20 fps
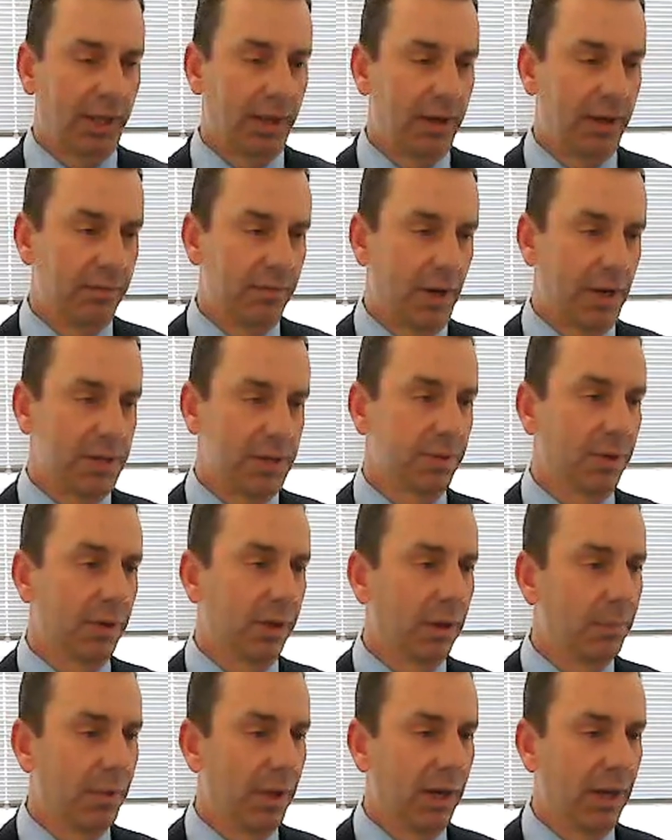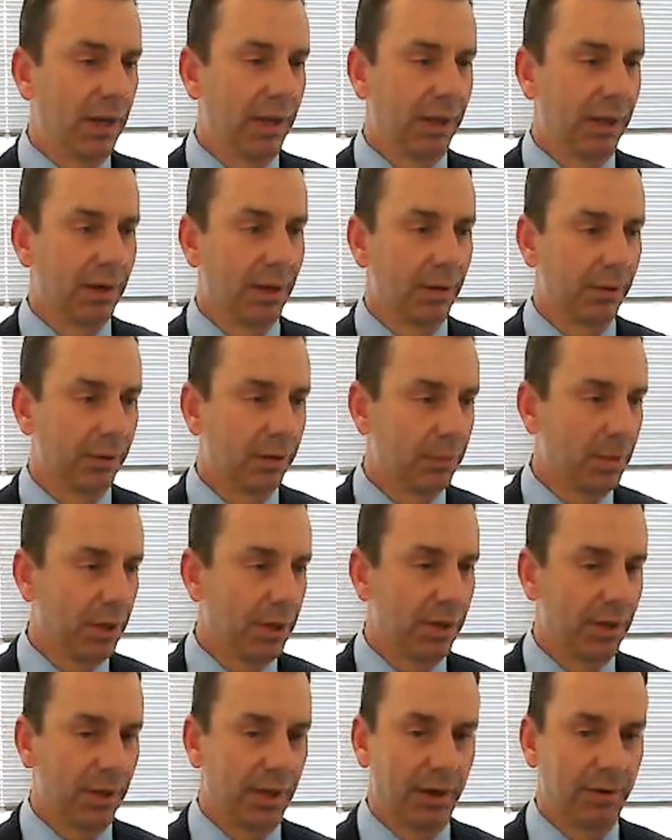Anna Advisory Committee and other
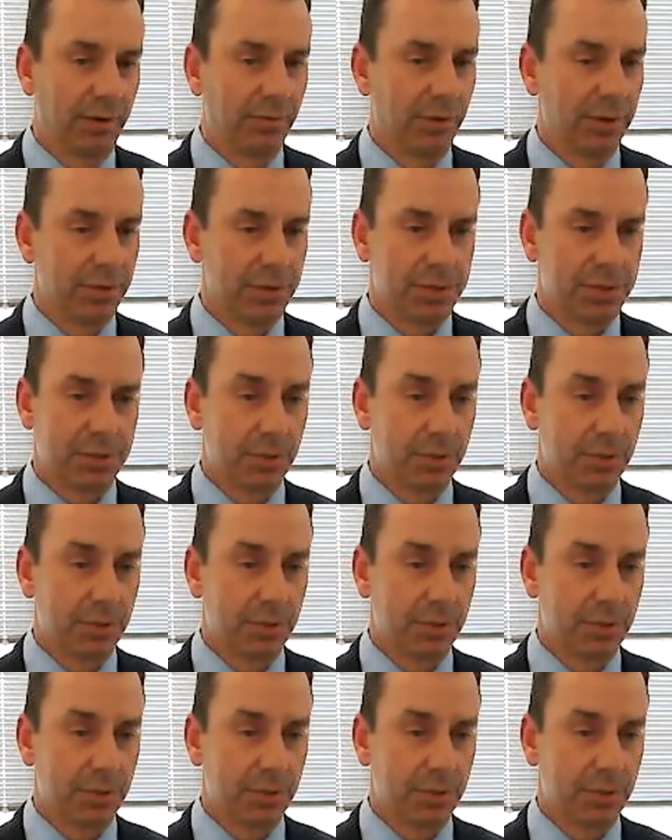community efforts